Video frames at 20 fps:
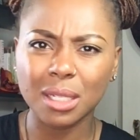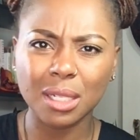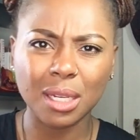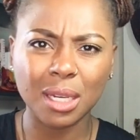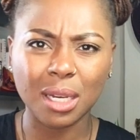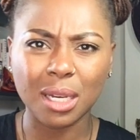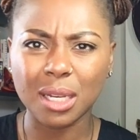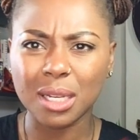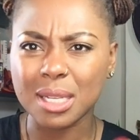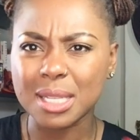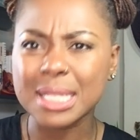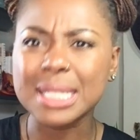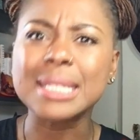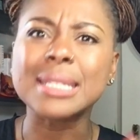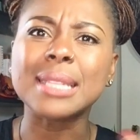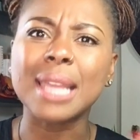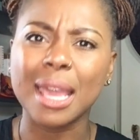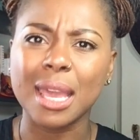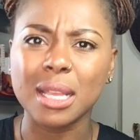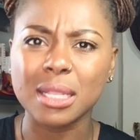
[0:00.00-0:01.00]
uh,
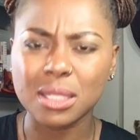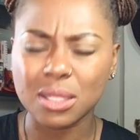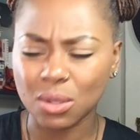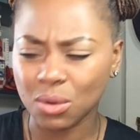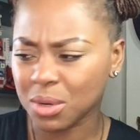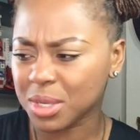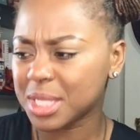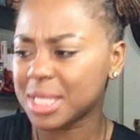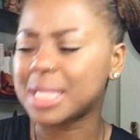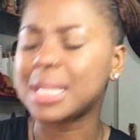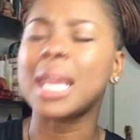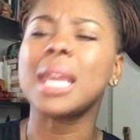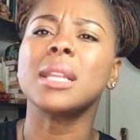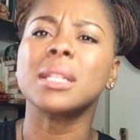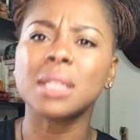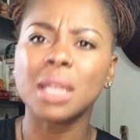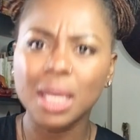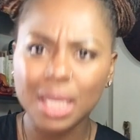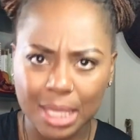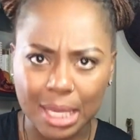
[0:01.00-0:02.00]
stance or
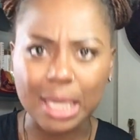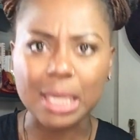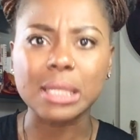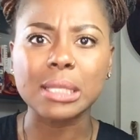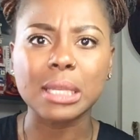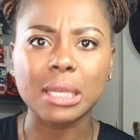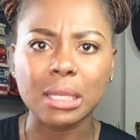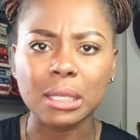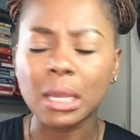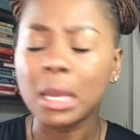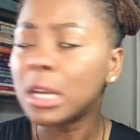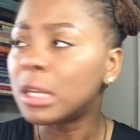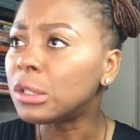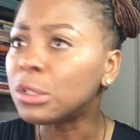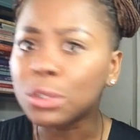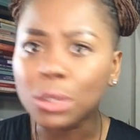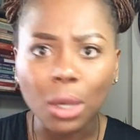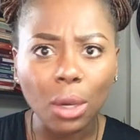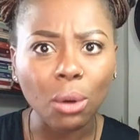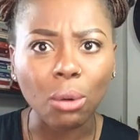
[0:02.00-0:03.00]
state kicks in.
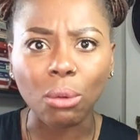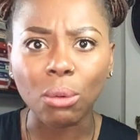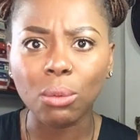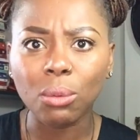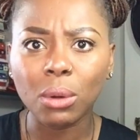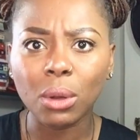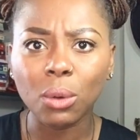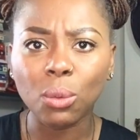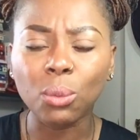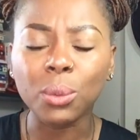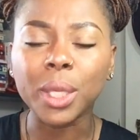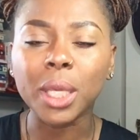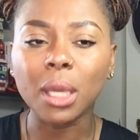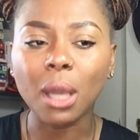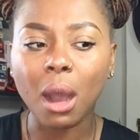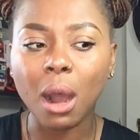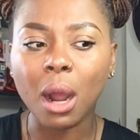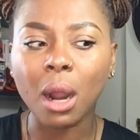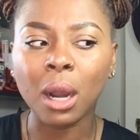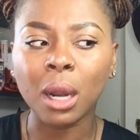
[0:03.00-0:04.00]
No, we
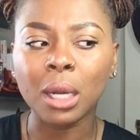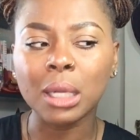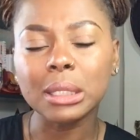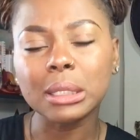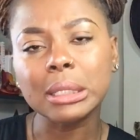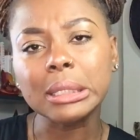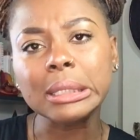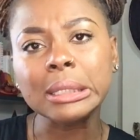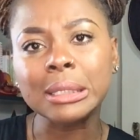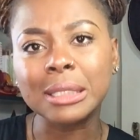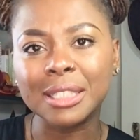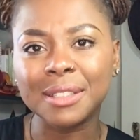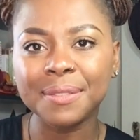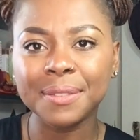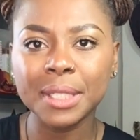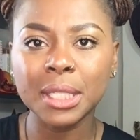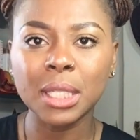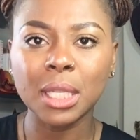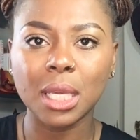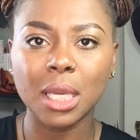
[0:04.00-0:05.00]
are
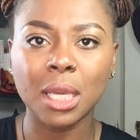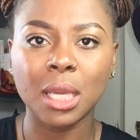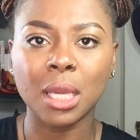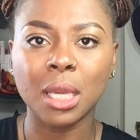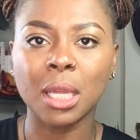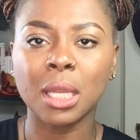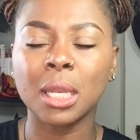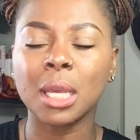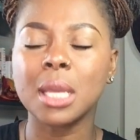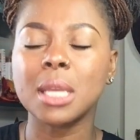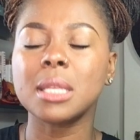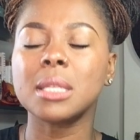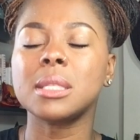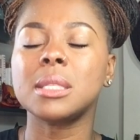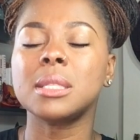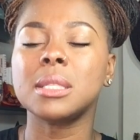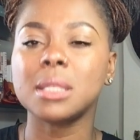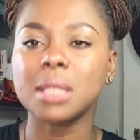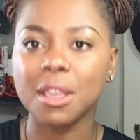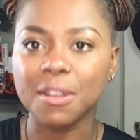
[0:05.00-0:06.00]
living in
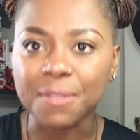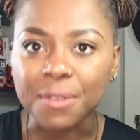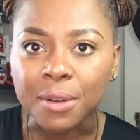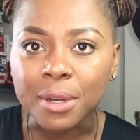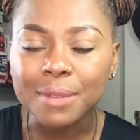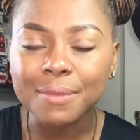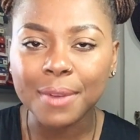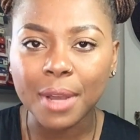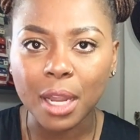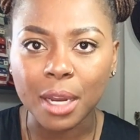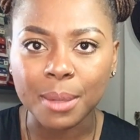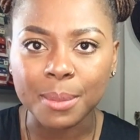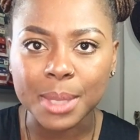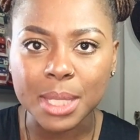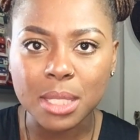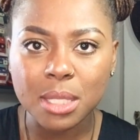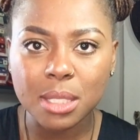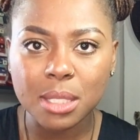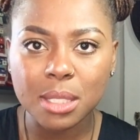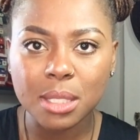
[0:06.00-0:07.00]
safer
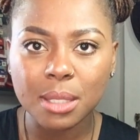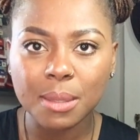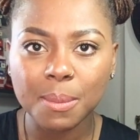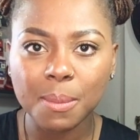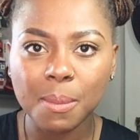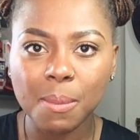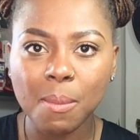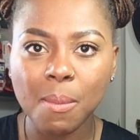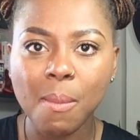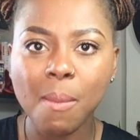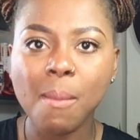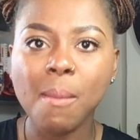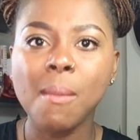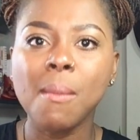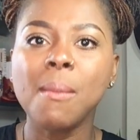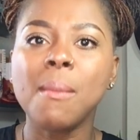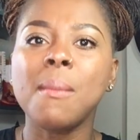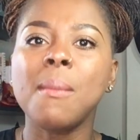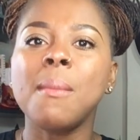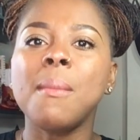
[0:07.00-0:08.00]
environments,
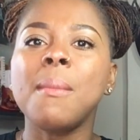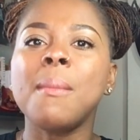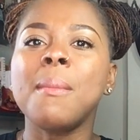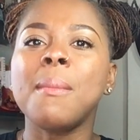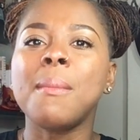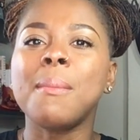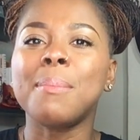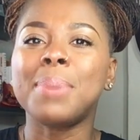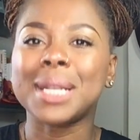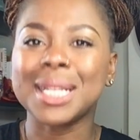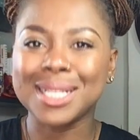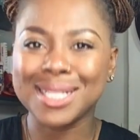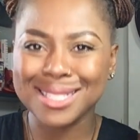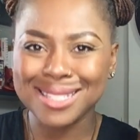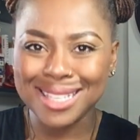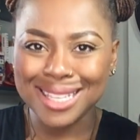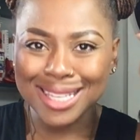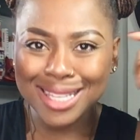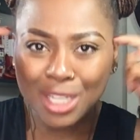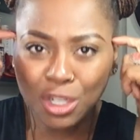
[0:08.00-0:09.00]
but it's
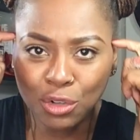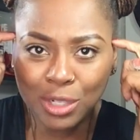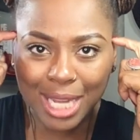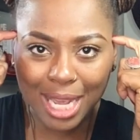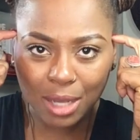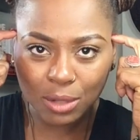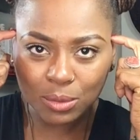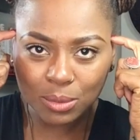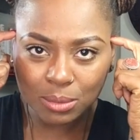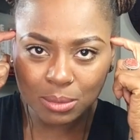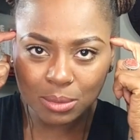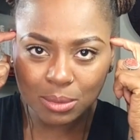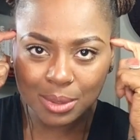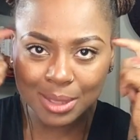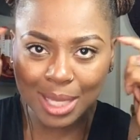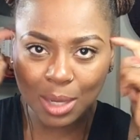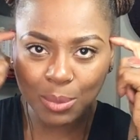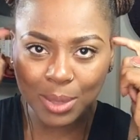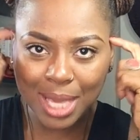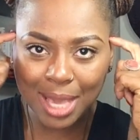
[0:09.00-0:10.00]
here now
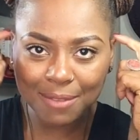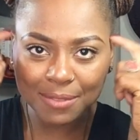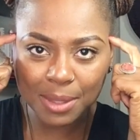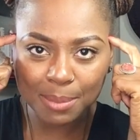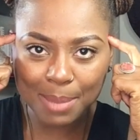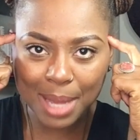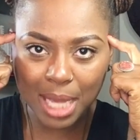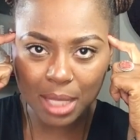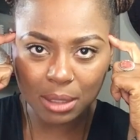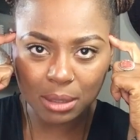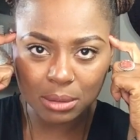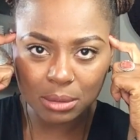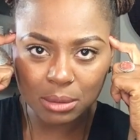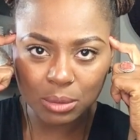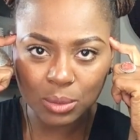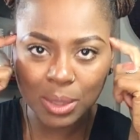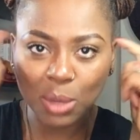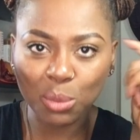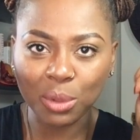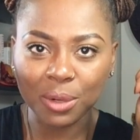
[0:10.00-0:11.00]
that we have the battle
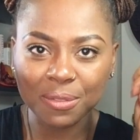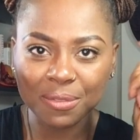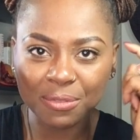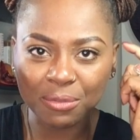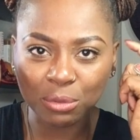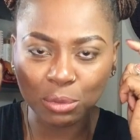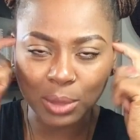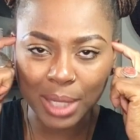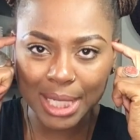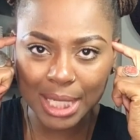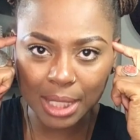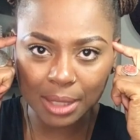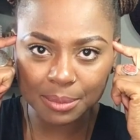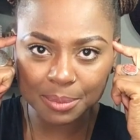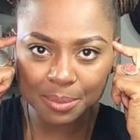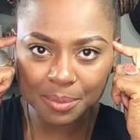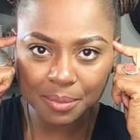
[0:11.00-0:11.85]
that we're running.